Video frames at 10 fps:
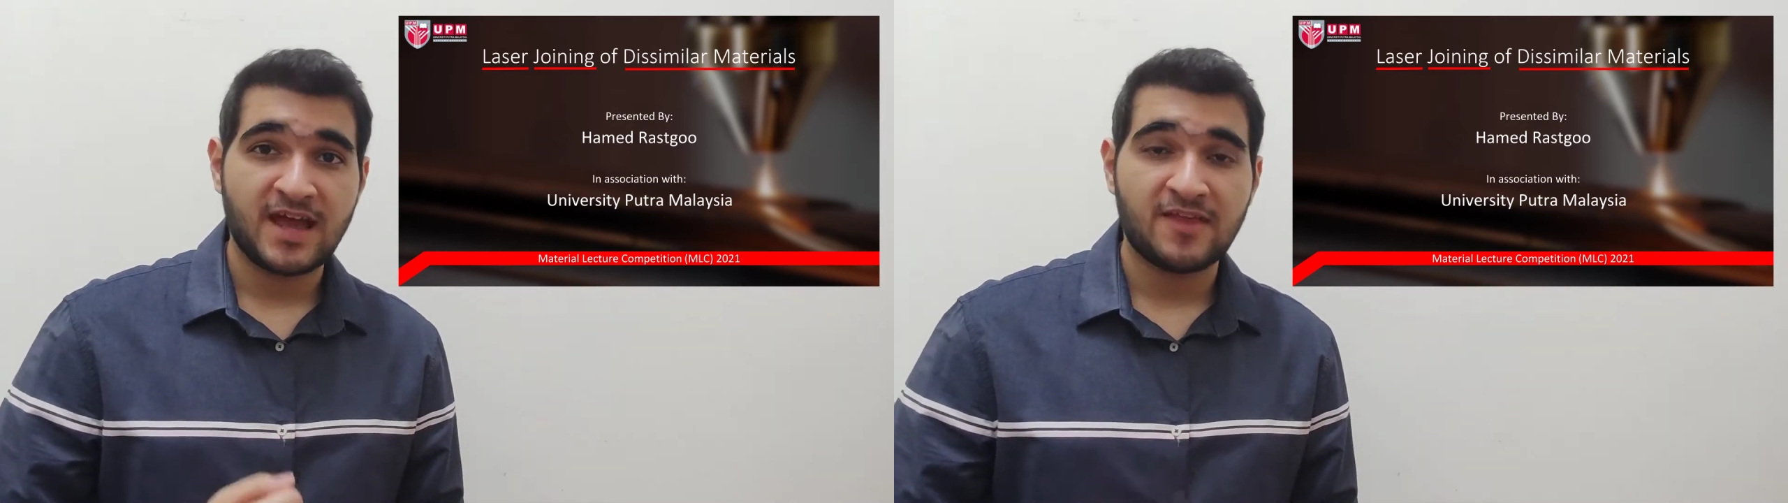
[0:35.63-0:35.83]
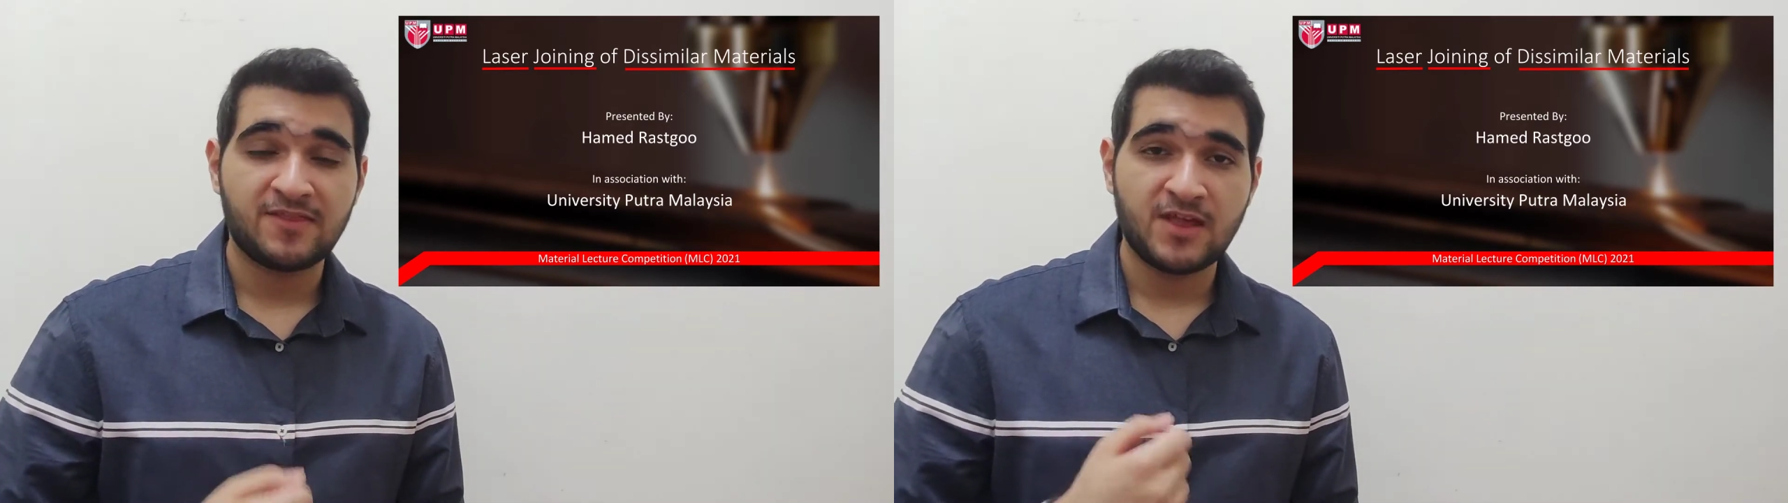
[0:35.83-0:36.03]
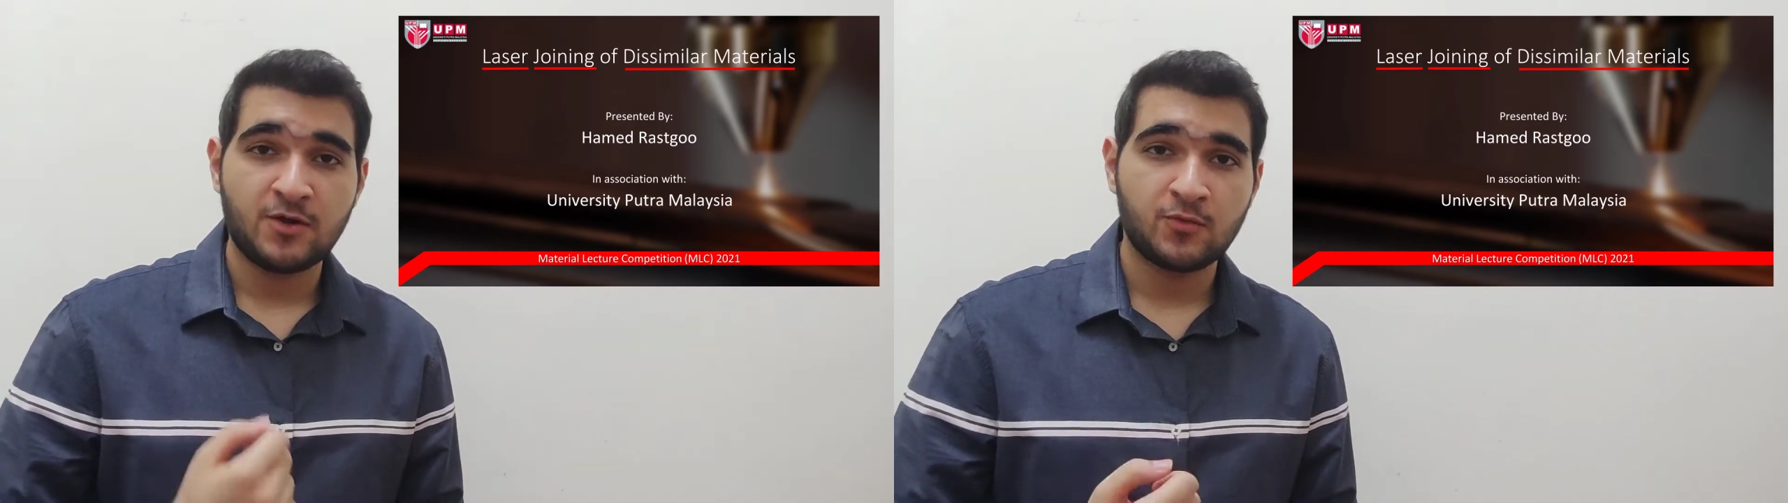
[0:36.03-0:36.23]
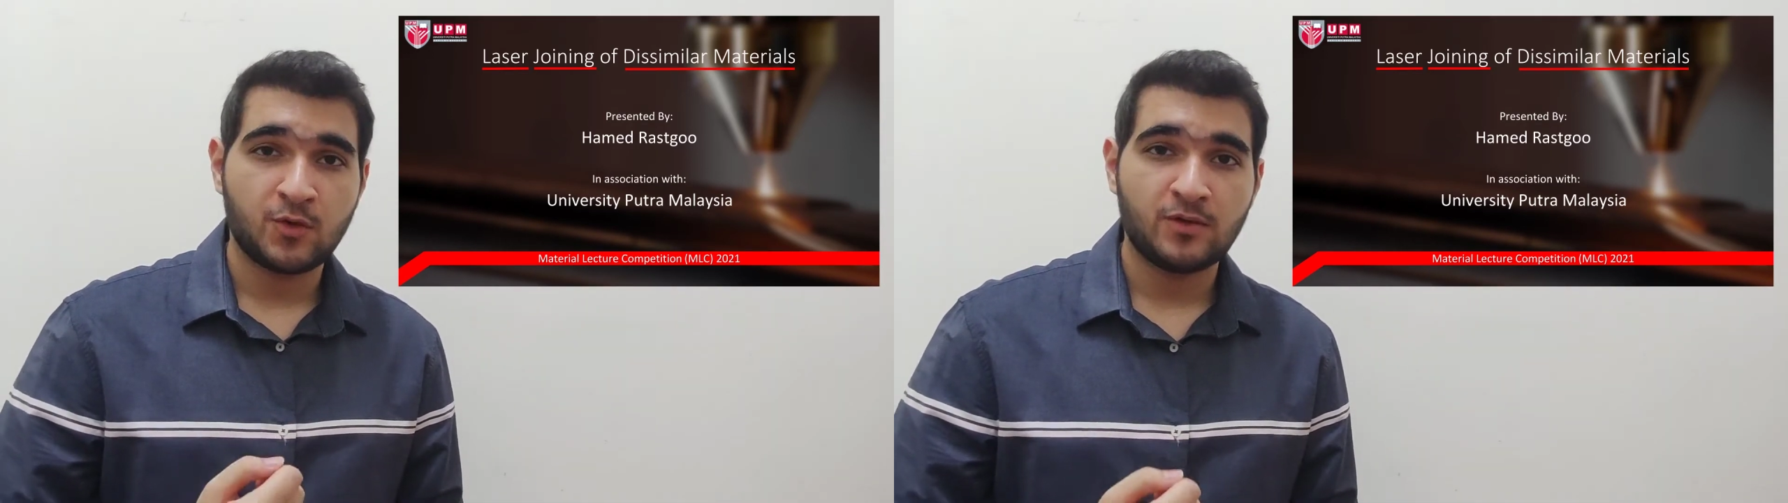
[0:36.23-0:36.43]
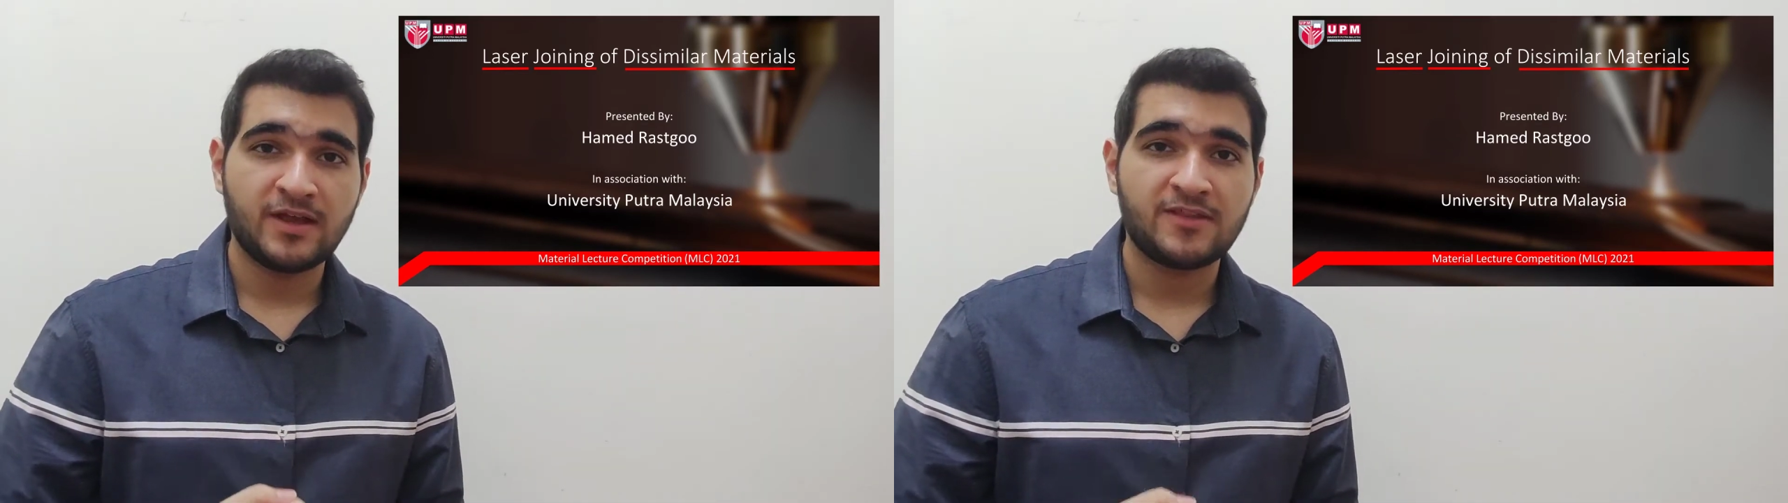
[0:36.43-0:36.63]
and their
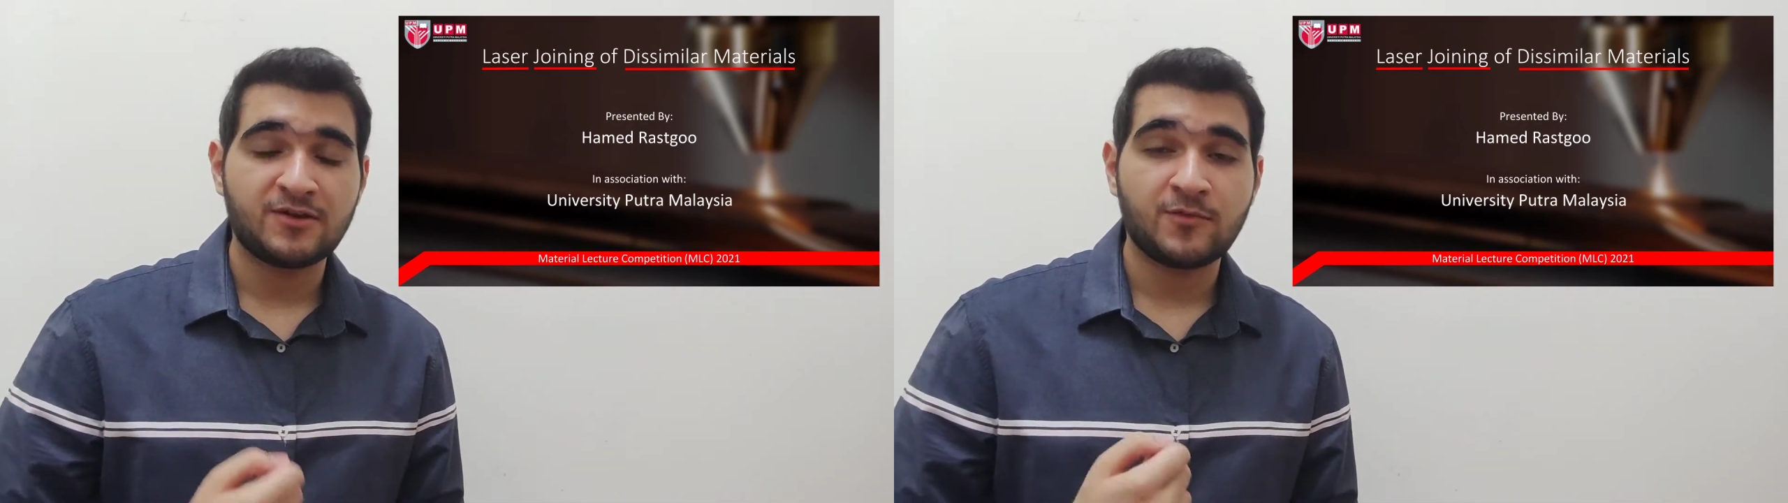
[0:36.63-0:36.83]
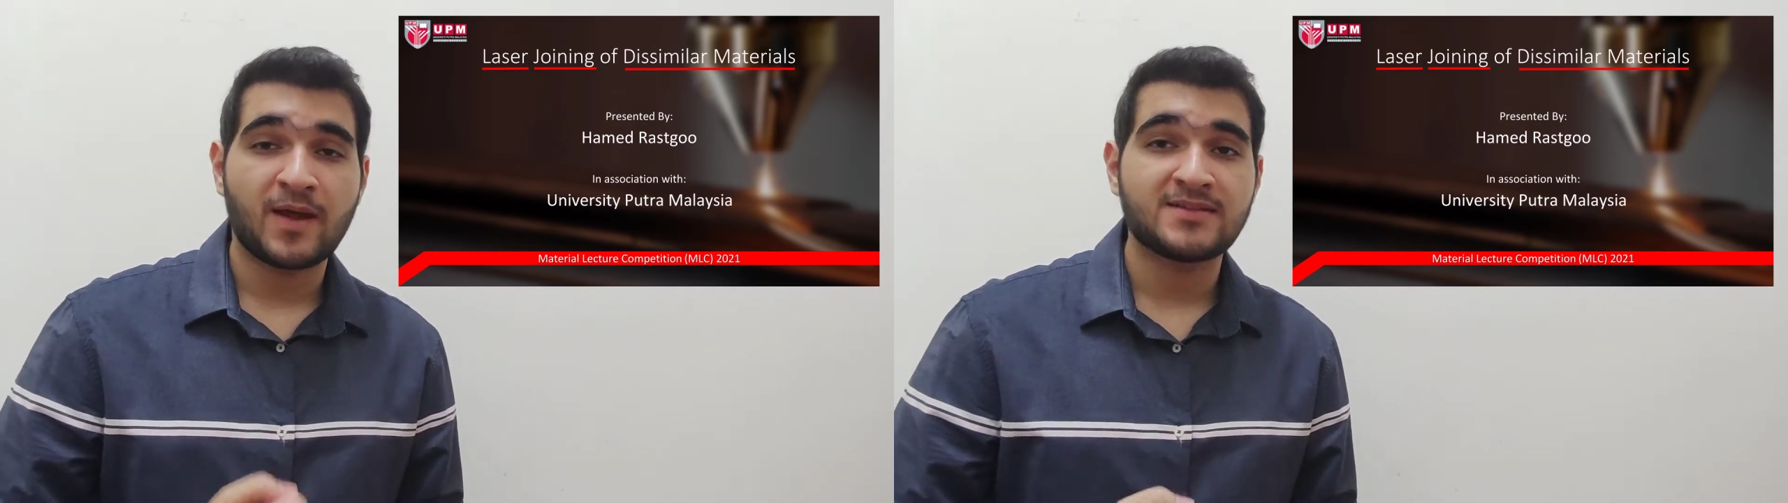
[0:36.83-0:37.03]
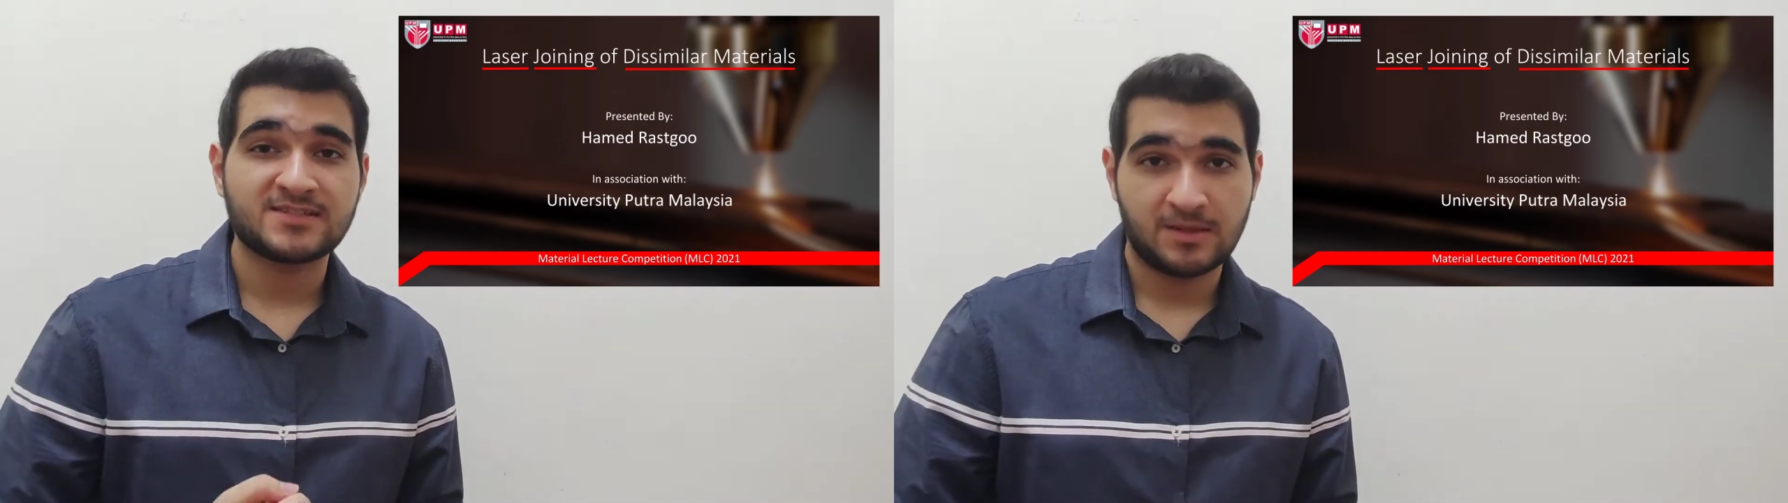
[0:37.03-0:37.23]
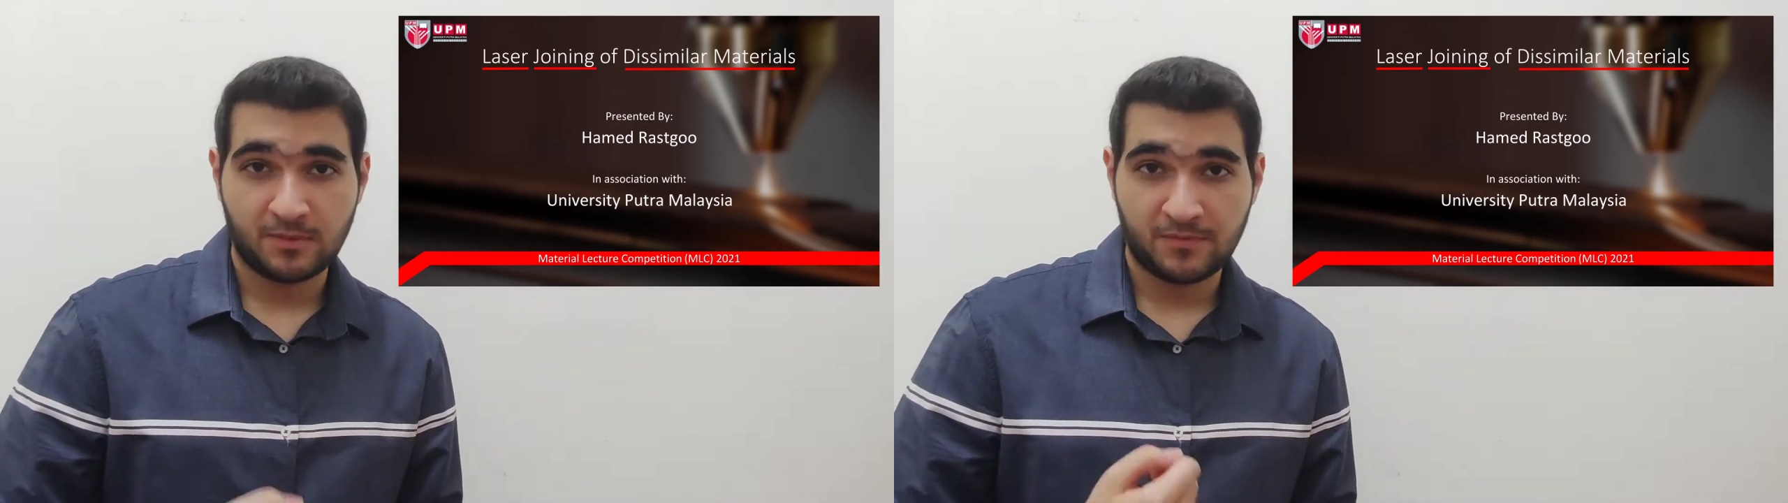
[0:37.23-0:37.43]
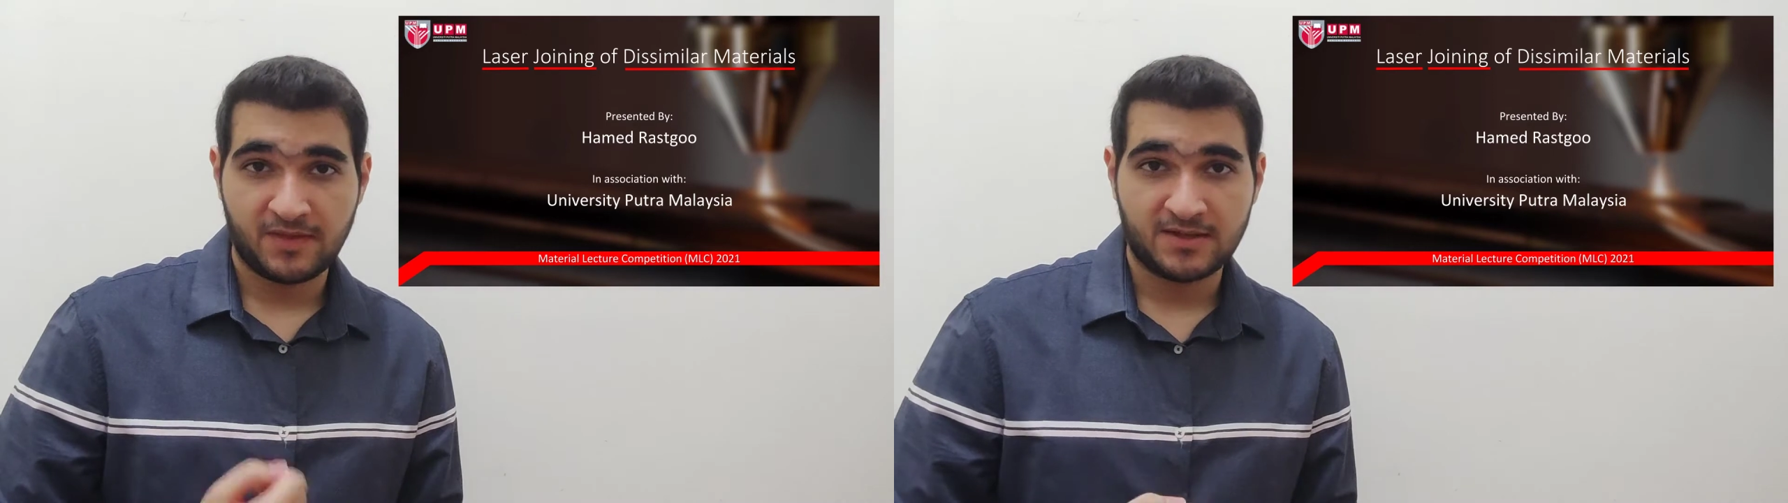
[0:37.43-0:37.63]
role in the grand scheme
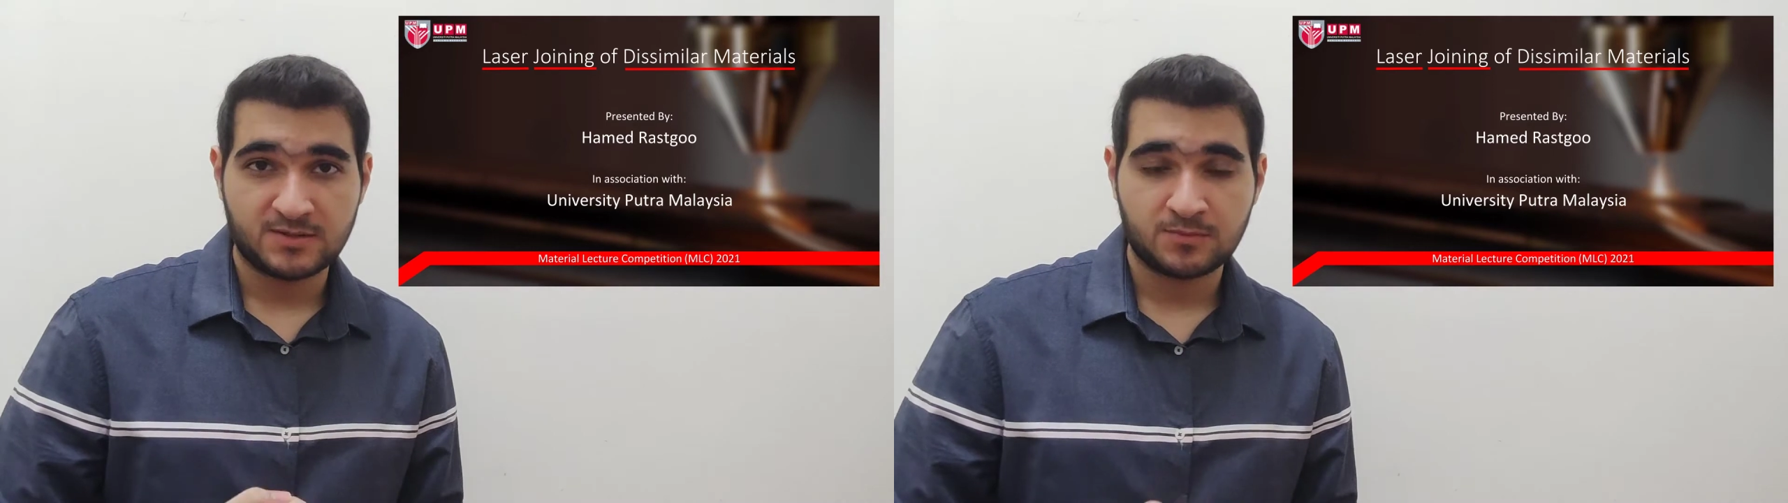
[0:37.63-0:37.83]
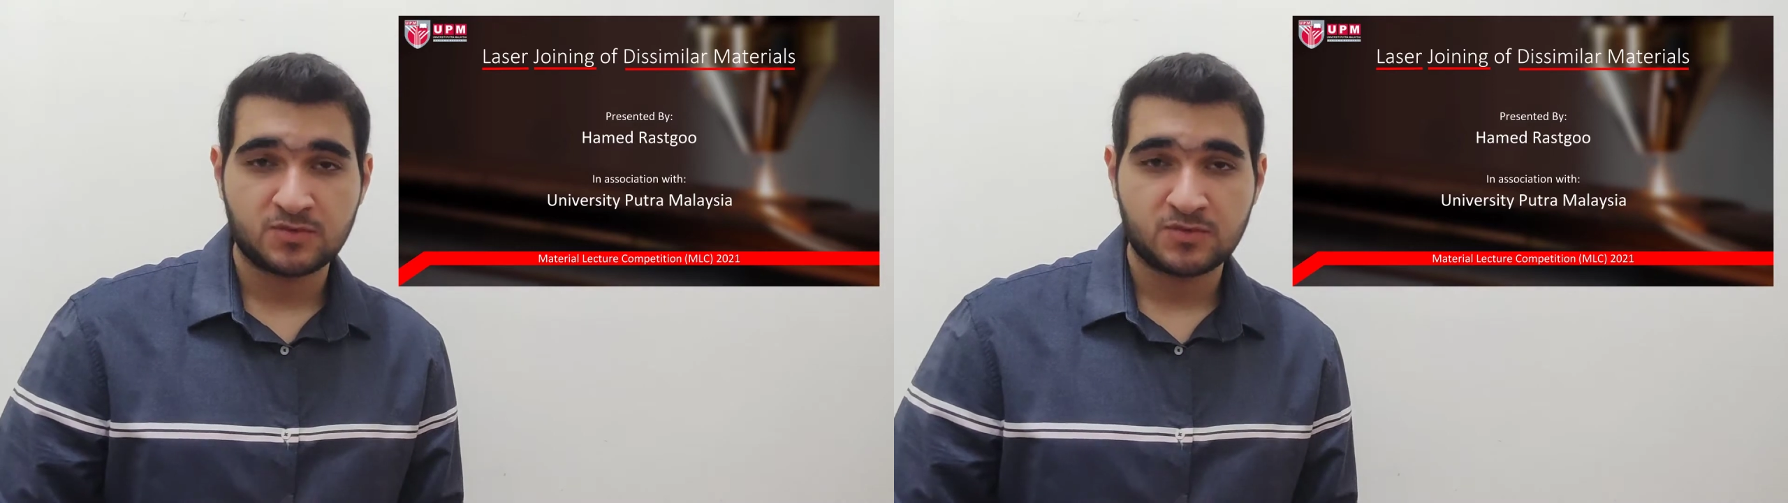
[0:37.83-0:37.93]
of things.